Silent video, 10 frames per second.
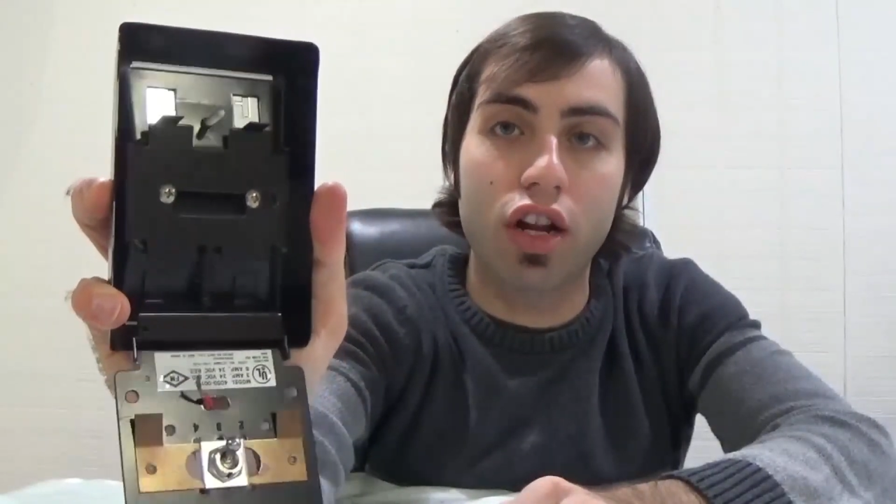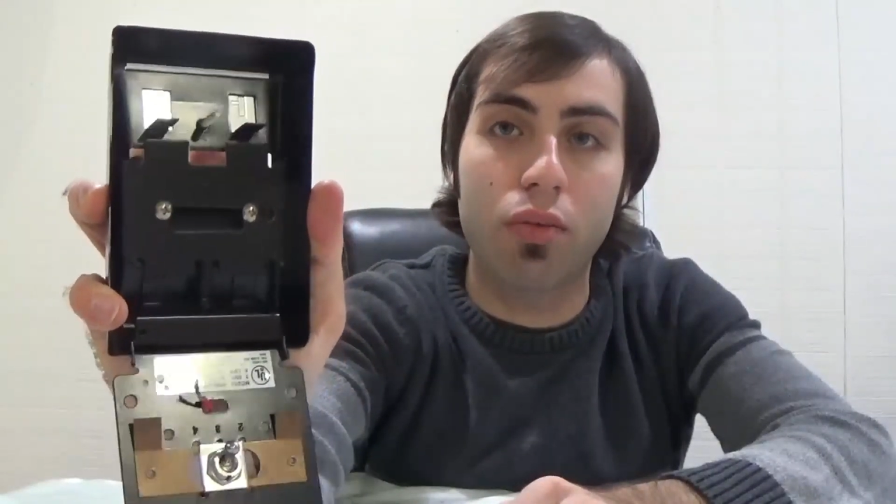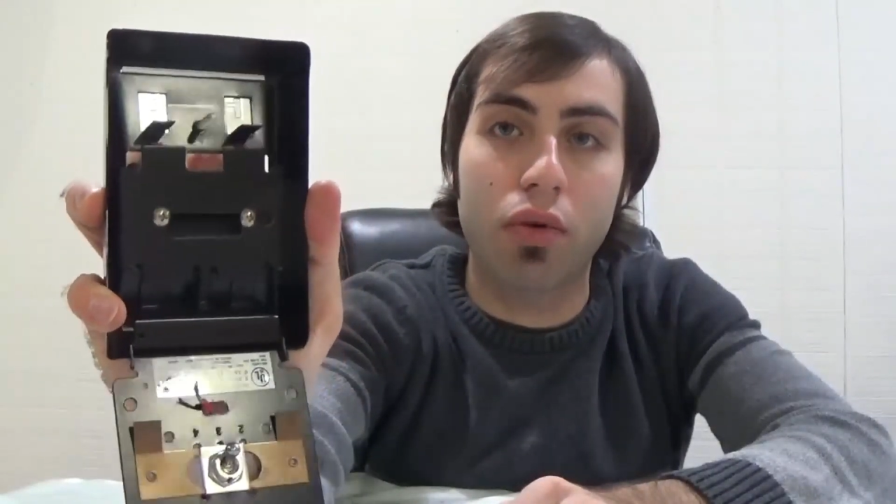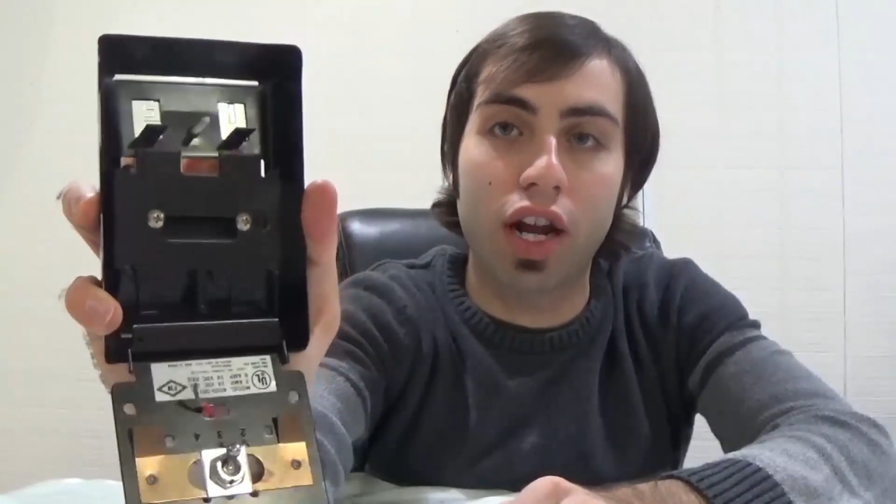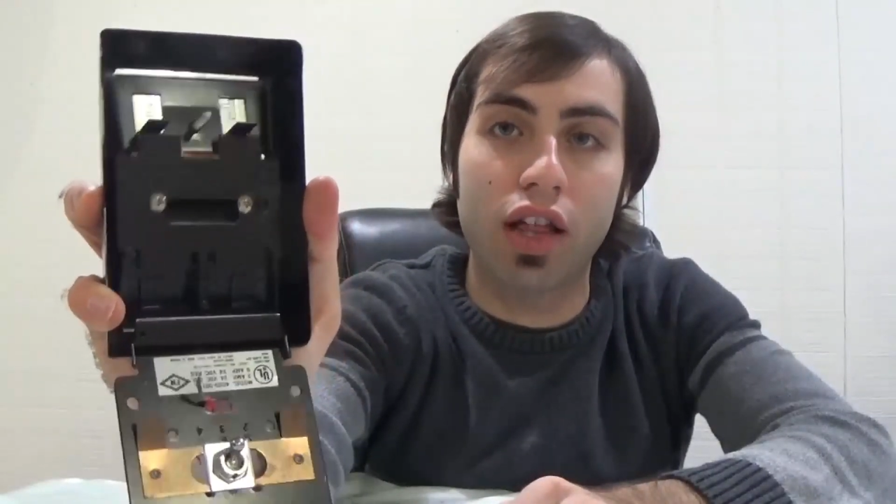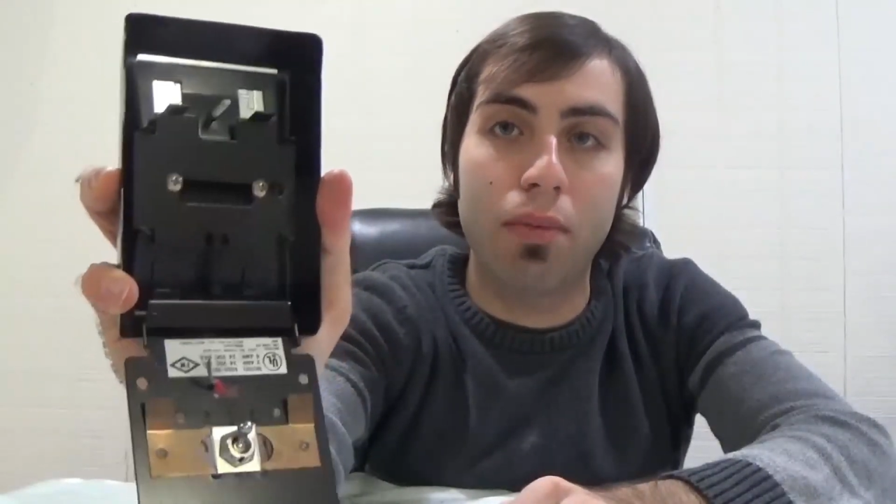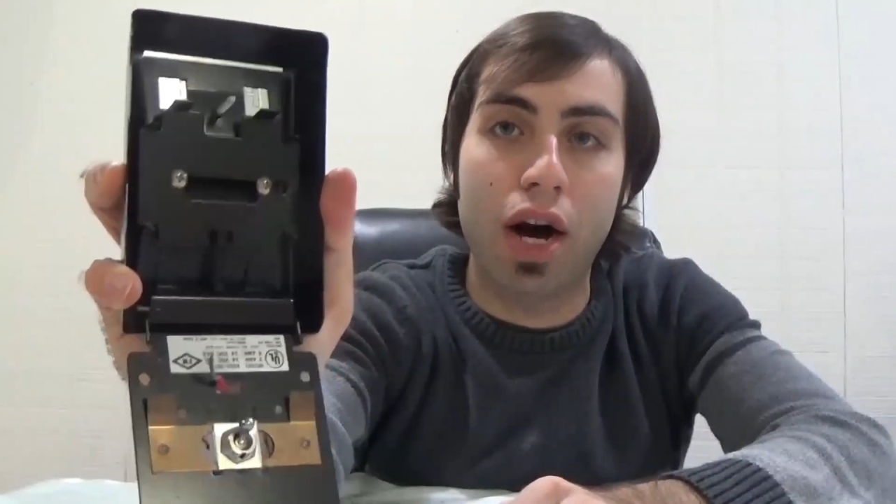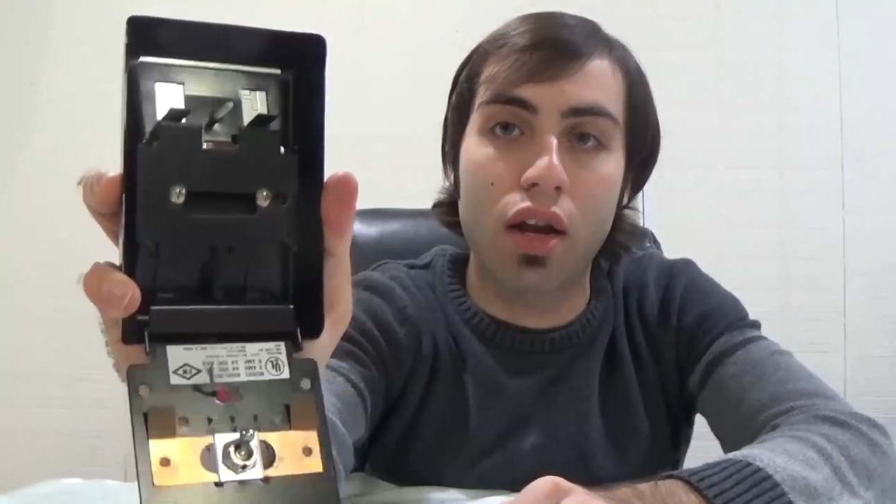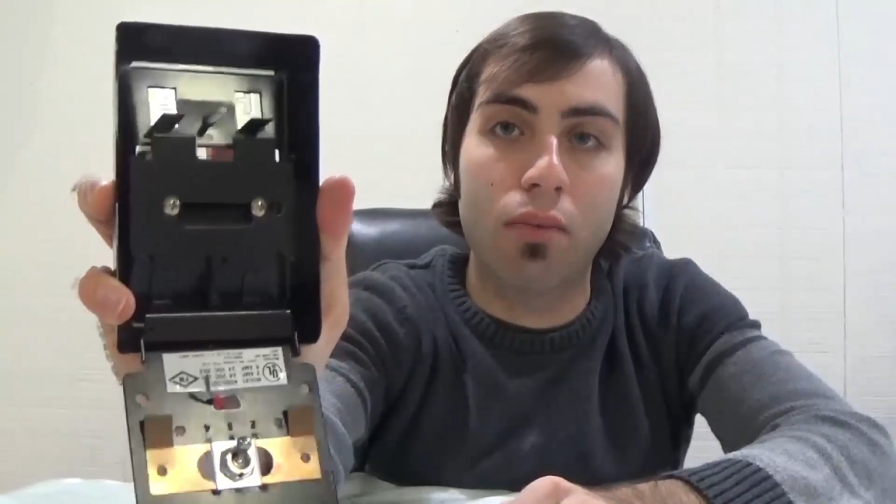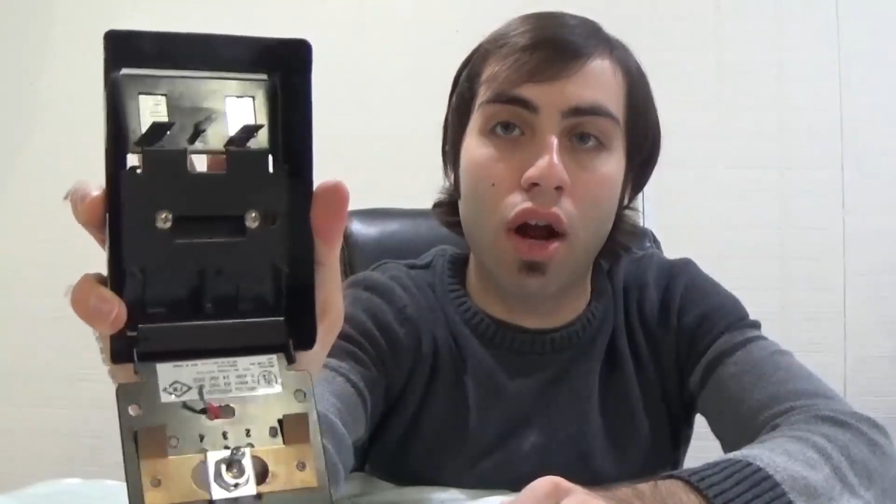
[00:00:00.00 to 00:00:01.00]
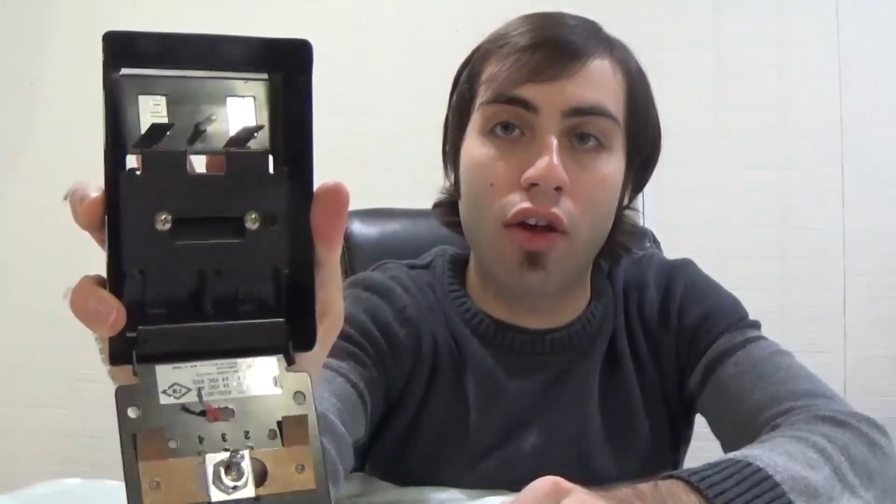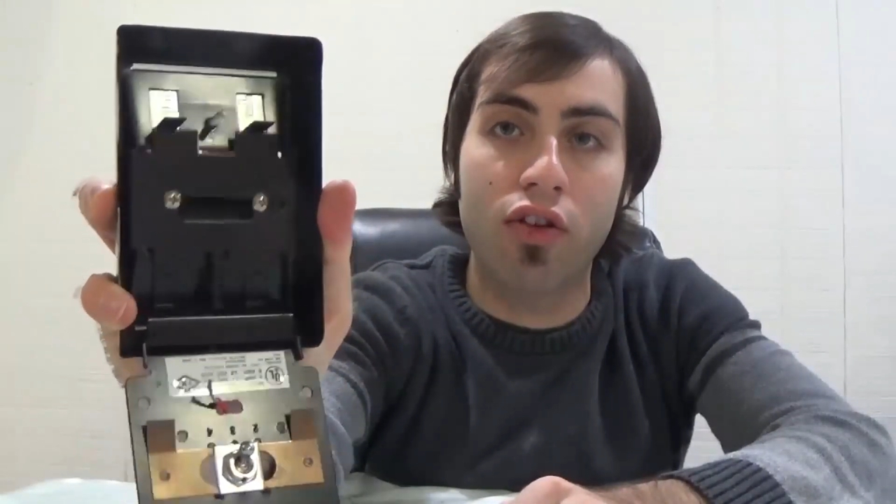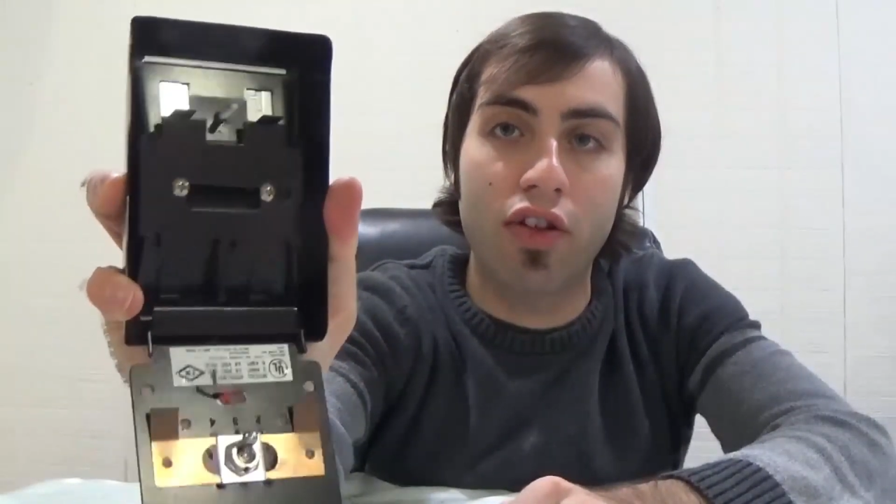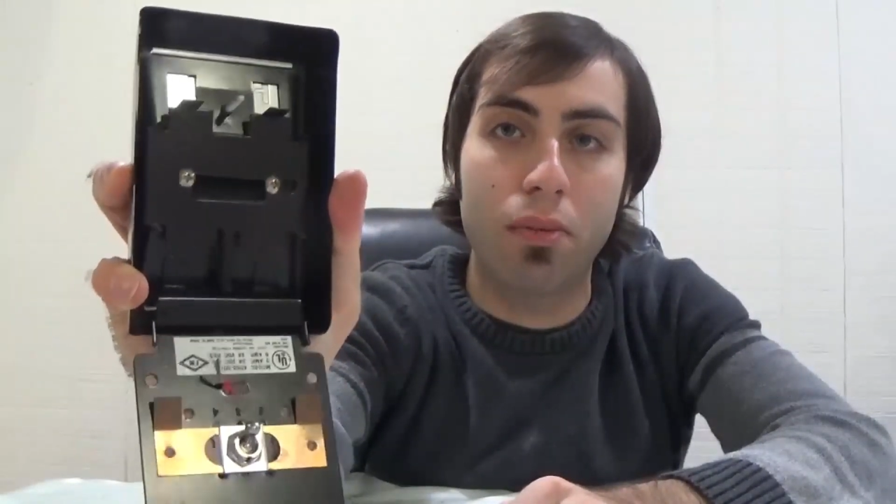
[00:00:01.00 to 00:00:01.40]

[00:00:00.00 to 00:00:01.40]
spring on the bottom rather than